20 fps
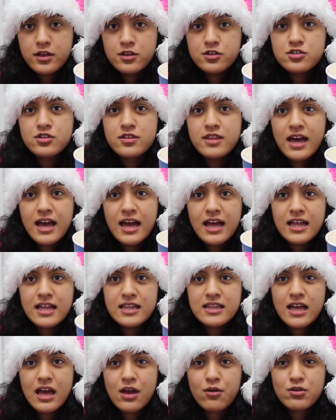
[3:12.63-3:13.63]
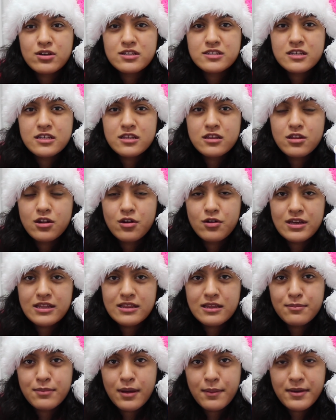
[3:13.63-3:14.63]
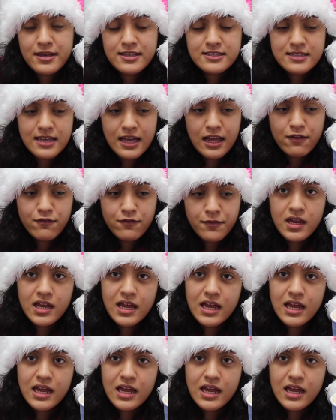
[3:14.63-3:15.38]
so that I wasn't, you know, eating by myself.